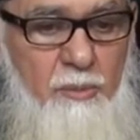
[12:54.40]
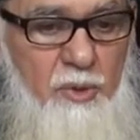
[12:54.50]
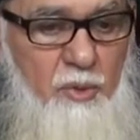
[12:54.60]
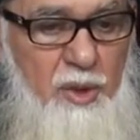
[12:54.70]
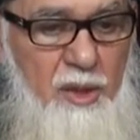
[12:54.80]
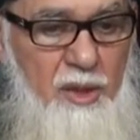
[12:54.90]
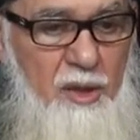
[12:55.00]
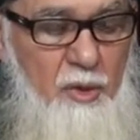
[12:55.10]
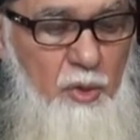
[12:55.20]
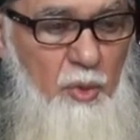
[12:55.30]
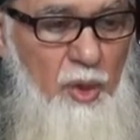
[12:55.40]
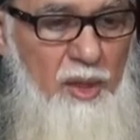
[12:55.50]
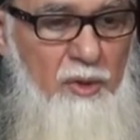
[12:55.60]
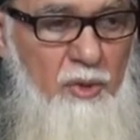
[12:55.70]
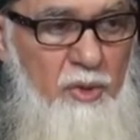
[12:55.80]
between you
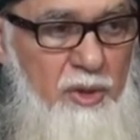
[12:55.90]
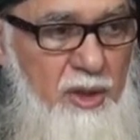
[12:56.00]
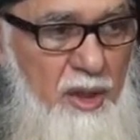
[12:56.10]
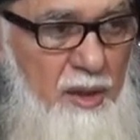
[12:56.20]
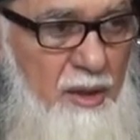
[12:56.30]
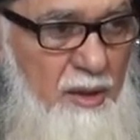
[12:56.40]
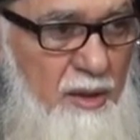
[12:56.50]
and your sheikh.